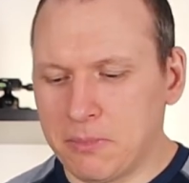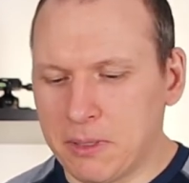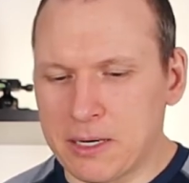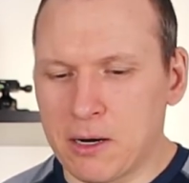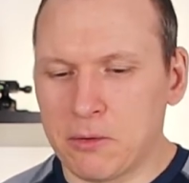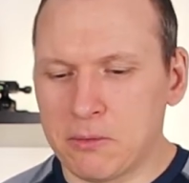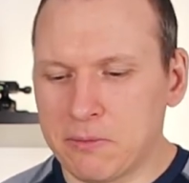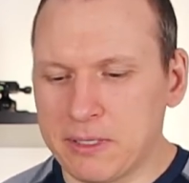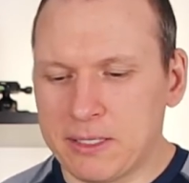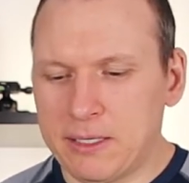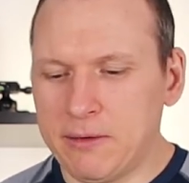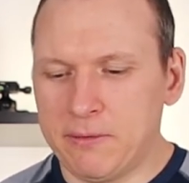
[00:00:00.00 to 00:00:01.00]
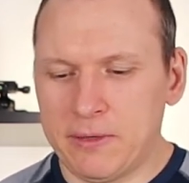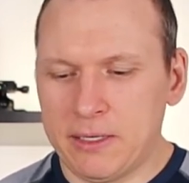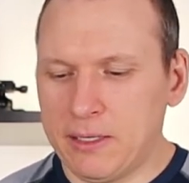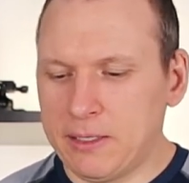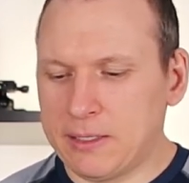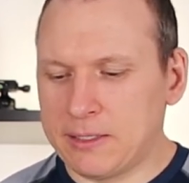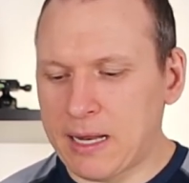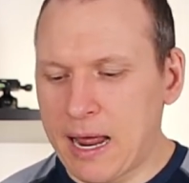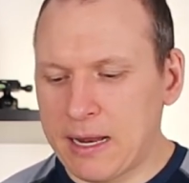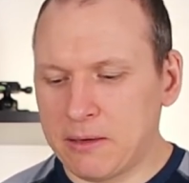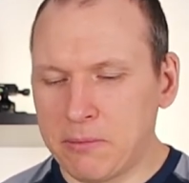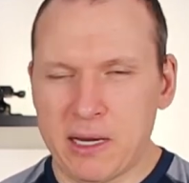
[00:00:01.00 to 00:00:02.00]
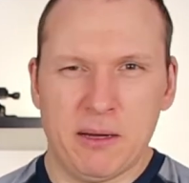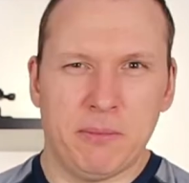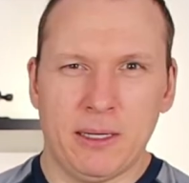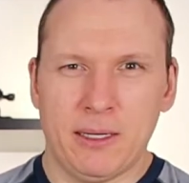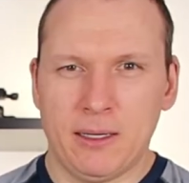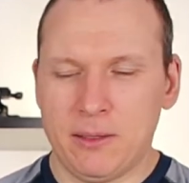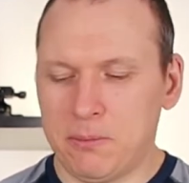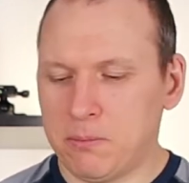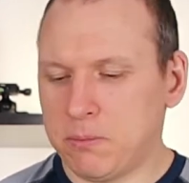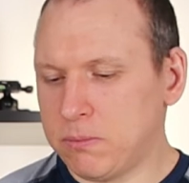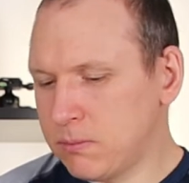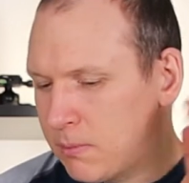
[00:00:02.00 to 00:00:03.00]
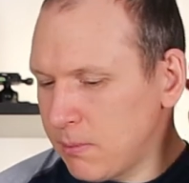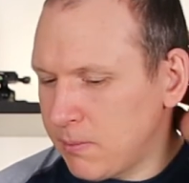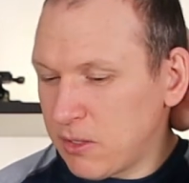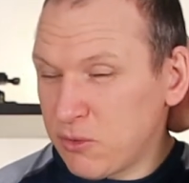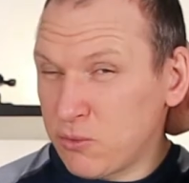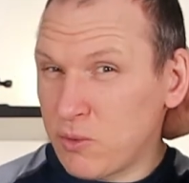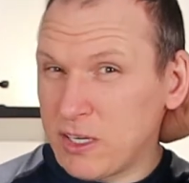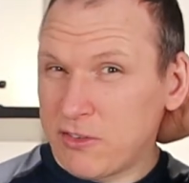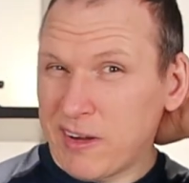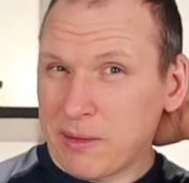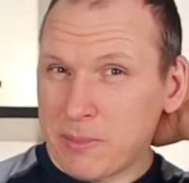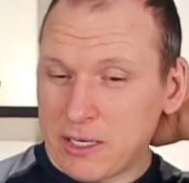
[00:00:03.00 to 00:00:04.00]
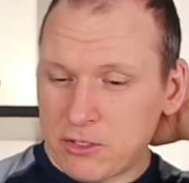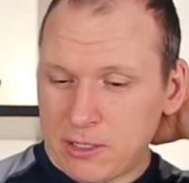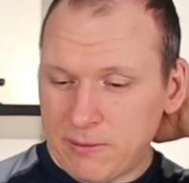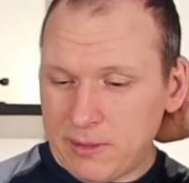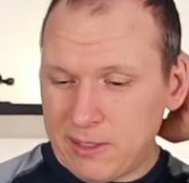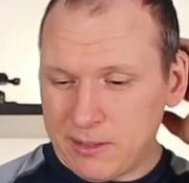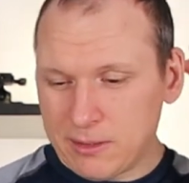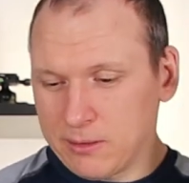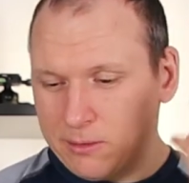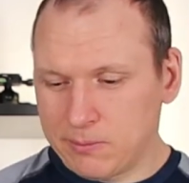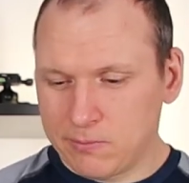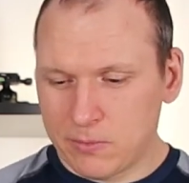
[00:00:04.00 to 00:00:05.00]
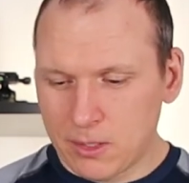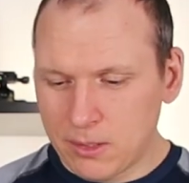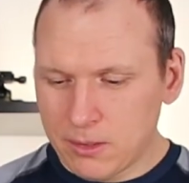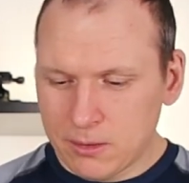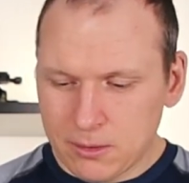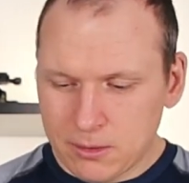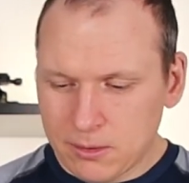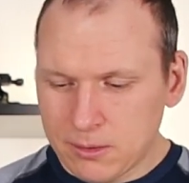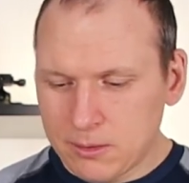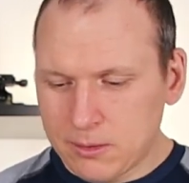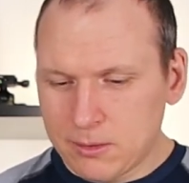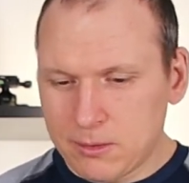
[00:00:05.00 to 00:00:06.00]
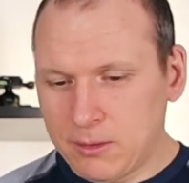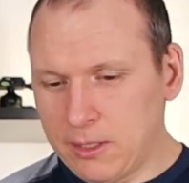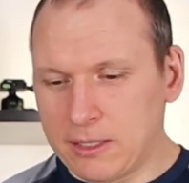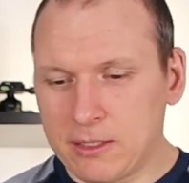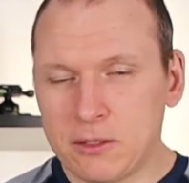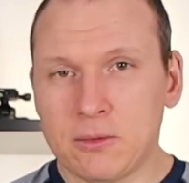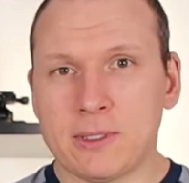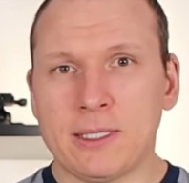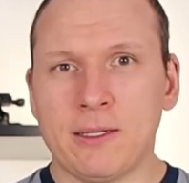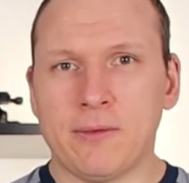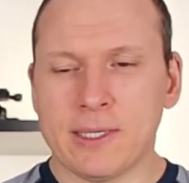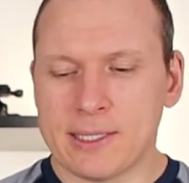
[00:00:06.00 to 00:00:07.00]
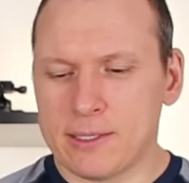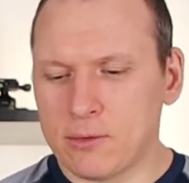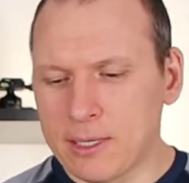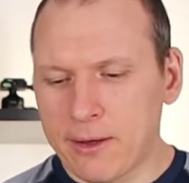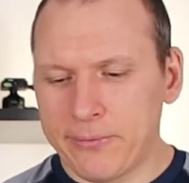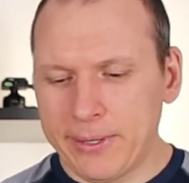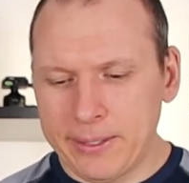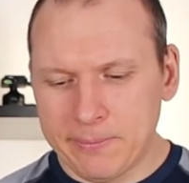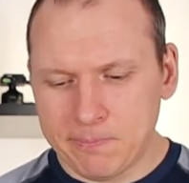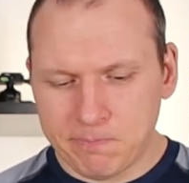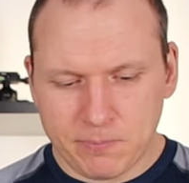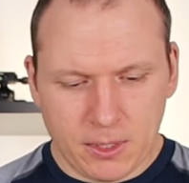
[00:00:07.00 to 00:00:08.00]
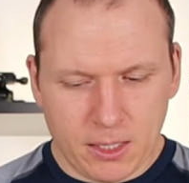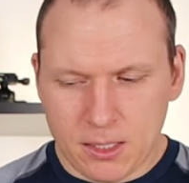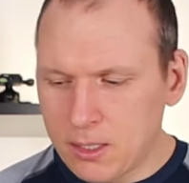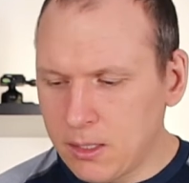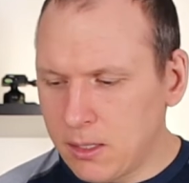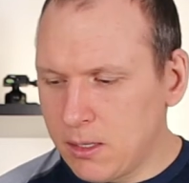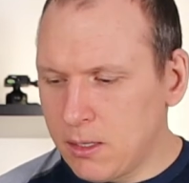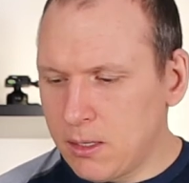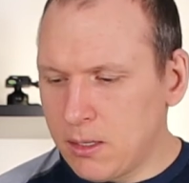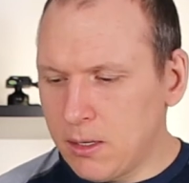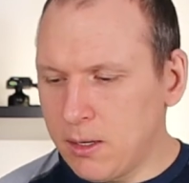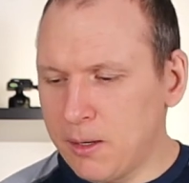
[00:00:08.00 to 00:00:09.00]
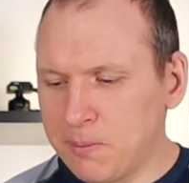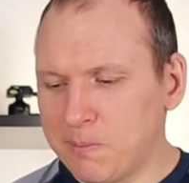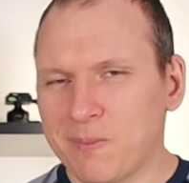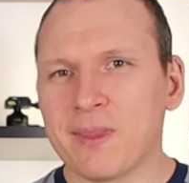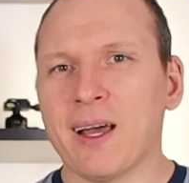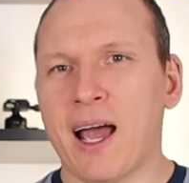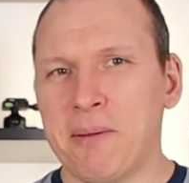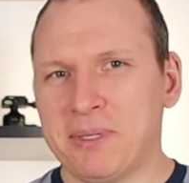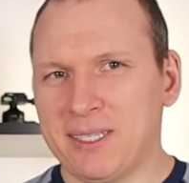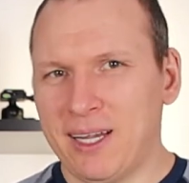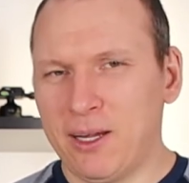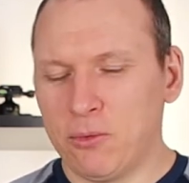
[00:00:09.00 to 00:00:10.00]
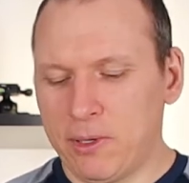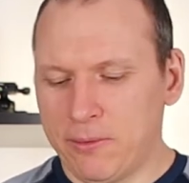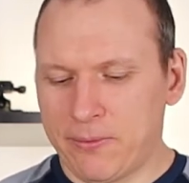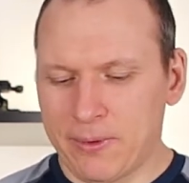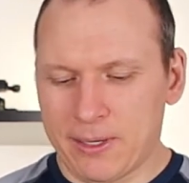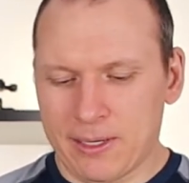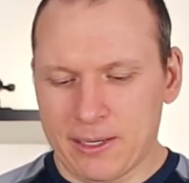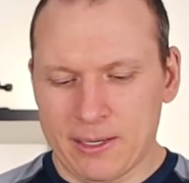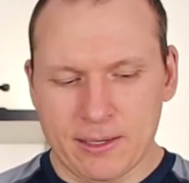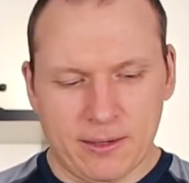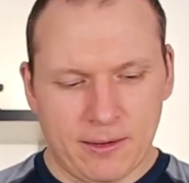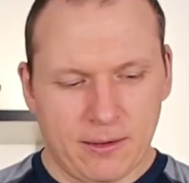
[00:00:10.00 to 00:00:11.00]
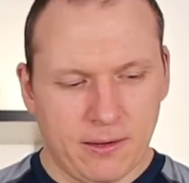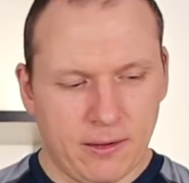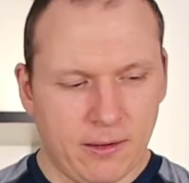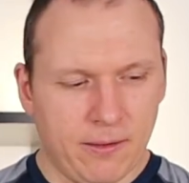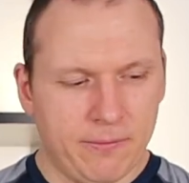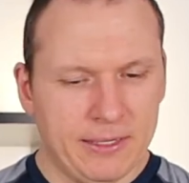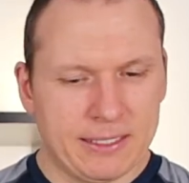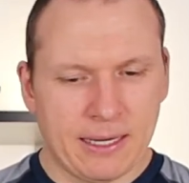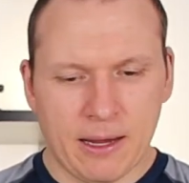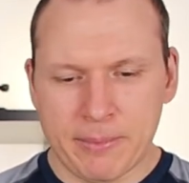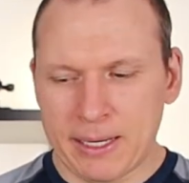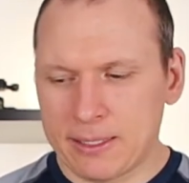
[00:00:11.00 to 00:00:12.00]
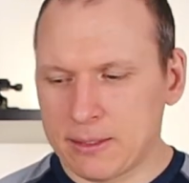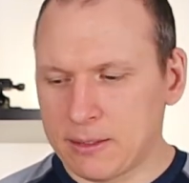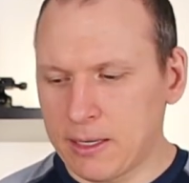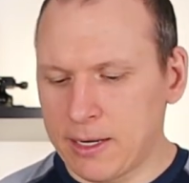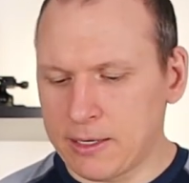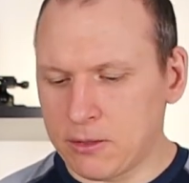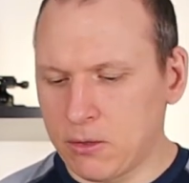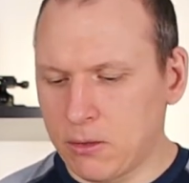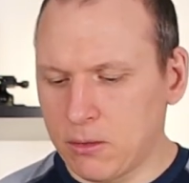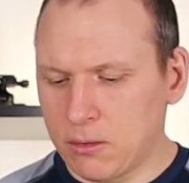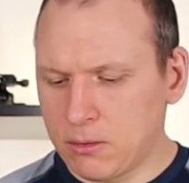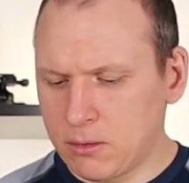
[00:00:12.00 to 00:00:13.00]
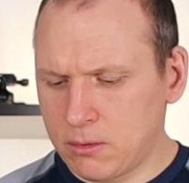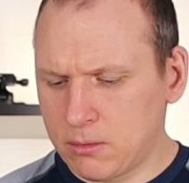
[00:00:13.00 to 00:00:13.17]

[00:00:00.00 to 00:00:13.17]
around the TV stand. Maybe I don't watch that much TV, so yes, it will sit there and do nothing. I'm staying with this MX Ergo